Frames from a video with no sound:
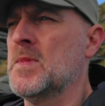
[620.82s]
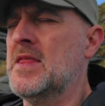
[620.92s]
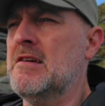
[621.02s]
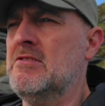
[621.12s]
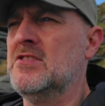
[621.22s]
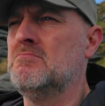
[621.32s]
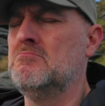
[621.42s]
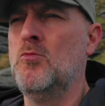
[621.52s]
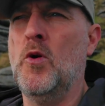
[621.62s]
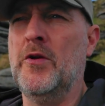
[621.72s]
There is
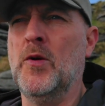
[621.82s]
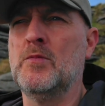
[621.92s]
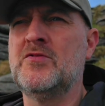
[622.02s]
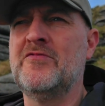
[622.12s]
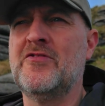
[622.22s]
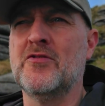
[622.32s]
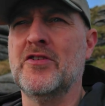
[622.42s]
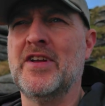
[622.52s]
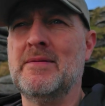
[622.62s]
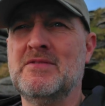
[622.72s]
one option
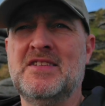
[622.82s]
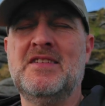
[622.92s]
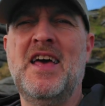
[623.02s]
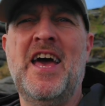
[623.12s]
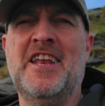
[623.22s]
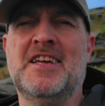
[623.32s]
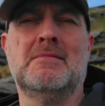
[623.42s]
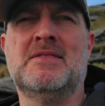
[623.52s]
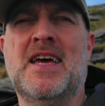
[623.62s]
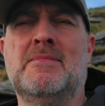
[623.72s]
for it on Amazon, and it
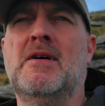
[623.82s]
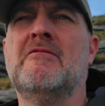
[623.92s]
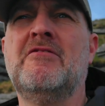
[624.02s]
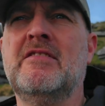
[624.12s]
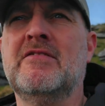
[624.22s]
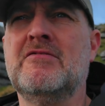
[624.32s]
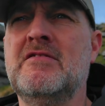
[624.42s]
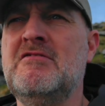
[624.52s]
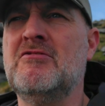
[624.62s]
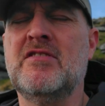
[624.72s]
comes out about
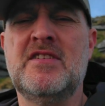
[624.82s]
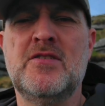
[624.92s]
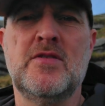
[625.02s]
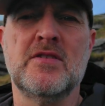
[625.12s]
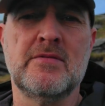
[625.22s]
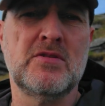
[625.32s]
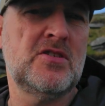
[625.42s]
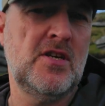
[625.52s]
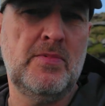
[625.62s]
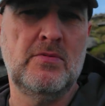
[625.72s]
590 quid or something
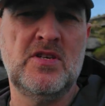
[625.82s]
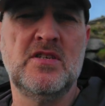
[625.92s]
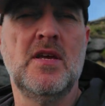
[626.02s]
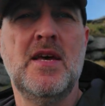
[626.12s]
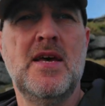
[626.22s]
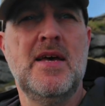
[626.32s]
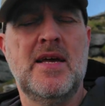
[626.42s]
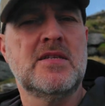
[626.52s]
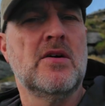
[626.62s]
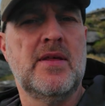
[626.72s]
stupid, which is,
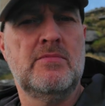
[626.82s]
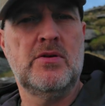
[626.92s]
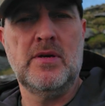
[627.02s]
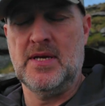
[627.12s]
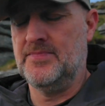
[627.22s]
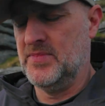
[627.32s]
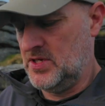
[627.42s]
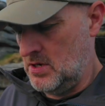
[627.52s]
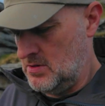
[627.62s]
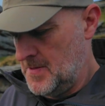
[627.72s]
it's not them doing it,
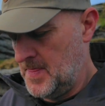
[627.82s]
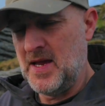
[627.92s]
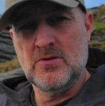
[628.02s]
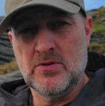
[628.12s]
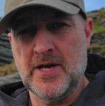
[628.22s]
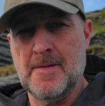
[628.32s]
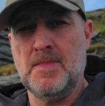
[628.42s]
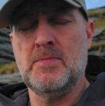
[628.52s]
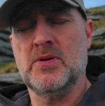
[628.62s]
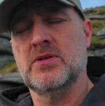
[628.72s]
so ignore that.
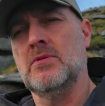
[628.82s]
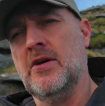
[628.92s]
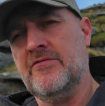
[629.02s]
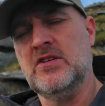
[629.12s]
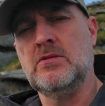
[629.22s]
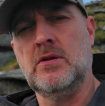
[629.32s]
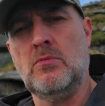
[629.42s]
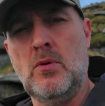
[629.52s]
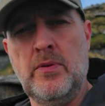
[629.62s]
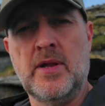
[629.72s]
But hopefully soon
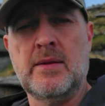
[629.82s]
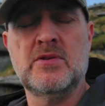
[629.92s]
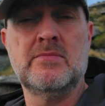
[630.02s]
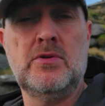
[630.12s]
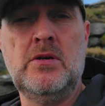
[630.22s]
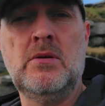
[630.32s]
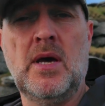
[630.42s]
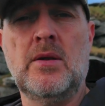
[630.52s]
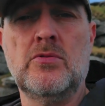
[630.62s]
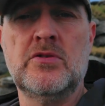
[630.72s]
it will be on Amazon, but you
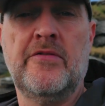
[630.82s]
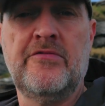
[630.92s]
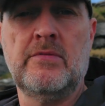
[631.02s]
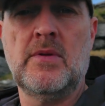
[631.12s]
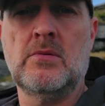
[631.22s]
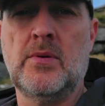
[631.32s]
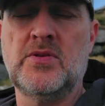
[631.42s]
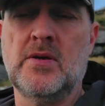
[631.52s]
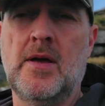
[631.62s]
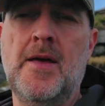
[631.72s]
can order it from their
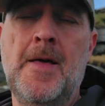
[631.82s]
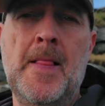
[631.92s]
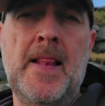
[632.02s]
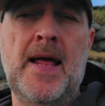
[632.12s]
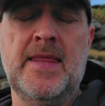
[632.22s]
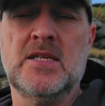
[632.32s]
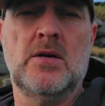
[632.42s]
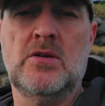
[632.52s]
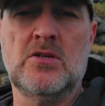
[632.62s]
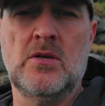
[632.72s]
website and there's
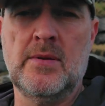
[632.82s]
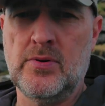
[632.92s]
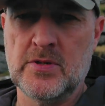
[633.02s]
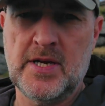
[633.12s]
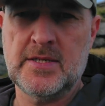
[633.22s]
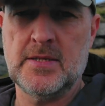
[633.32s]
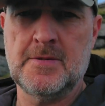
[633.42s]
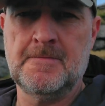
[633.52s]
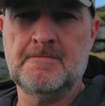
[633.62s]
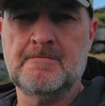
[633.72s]
no additional import
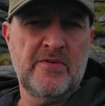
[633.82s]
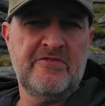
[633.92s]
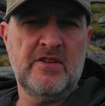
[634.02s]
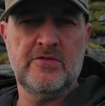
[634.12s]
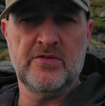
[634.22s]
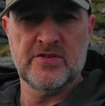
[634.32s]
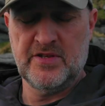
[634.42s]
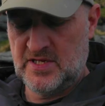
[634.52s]
taxes. So my final thoughts